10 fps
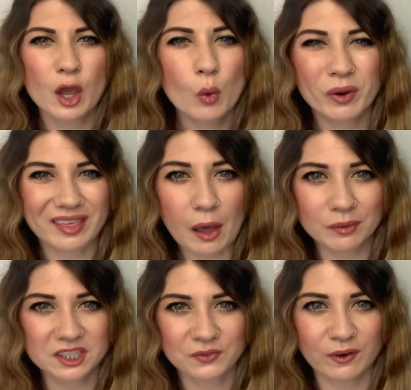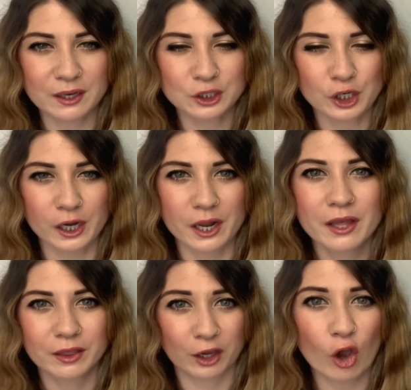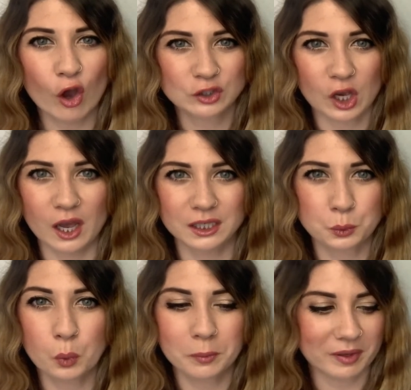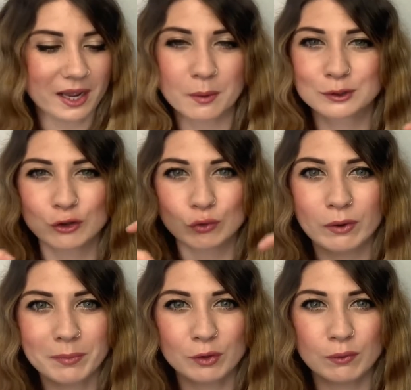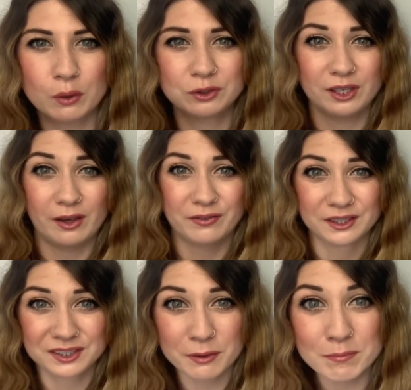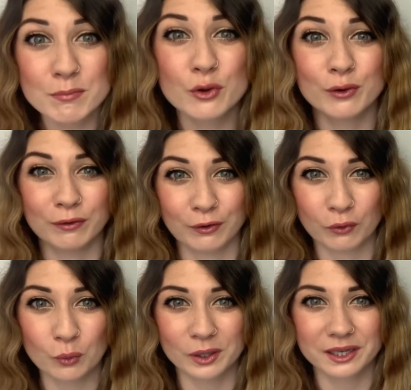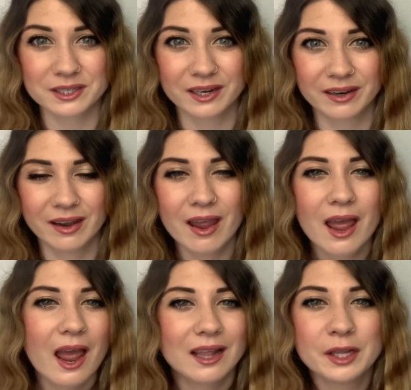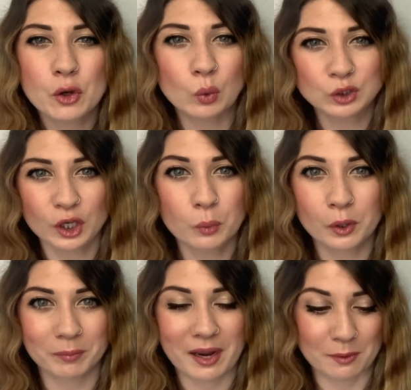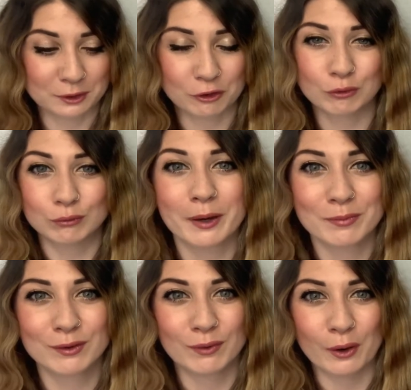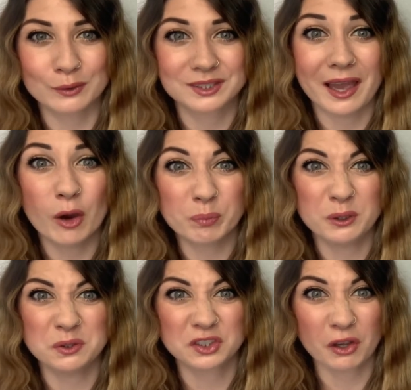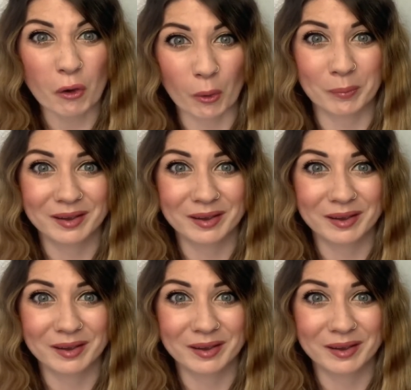Without this friction, the car tires wouldn't be able to grip the road surface to move you forward. And they also wouldn't be able to grip the road to help you stop.